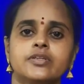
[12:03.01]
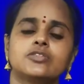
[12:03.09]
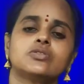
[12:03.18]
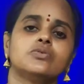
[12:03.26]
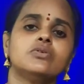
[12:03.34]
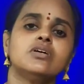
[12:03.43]

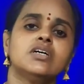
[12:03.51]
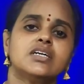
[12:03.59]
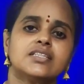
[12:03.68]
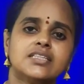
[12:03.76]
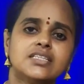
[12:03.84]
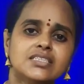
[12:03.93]
So
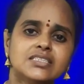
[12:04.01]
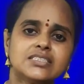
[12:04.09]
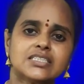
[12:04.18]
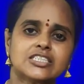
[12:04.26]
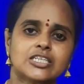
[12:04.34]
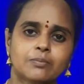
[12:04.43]
in
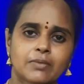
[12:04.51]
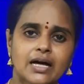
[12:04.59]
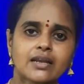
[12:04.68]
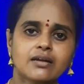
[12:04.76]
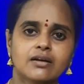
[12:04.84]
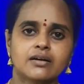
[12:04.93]
such a
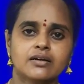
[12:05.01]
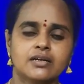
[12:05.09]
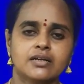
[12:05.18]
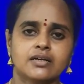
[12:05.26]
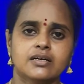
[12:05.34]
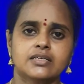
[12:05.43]
manner,
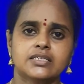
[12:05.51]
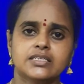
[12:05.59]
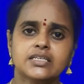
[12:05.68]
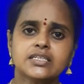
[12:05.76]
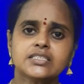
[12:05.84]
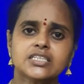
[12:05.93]

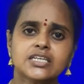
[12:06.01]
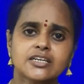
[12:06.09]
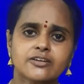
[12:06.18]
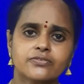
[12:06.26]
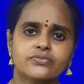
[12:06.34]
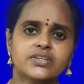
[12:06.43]
each and
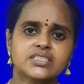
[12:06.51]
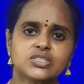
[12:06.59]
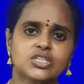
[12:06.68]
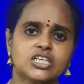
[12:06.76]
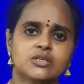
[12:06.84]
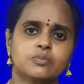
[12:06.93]
every
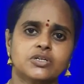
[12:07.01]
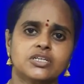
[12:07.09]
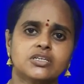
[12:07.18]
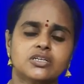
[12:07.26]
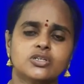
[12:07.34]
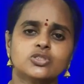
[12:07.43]

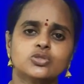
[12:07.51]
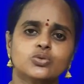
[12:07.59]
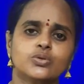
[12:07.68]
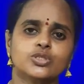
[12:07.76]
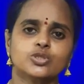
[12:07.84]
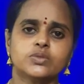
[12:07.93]
statement is
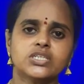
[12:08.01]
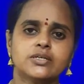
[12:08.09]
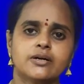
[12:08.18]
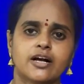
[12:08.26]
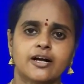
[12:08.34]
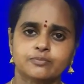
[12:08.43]
going to be
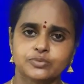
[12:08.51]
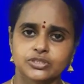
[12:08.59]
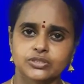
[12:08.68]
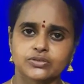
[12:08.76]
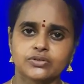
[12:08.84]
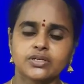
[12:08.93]

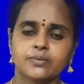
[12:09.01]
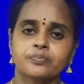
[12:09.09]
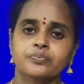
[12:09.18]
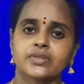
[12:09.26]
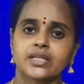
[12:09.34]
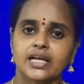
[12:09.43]
observed,
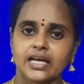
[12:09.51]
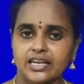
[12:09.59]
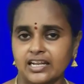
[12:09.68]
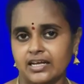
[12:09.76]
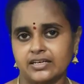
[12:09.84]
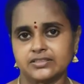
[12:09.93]

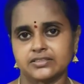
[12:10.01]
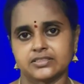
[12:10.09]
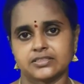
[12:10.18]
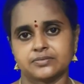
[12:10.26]
analyzed.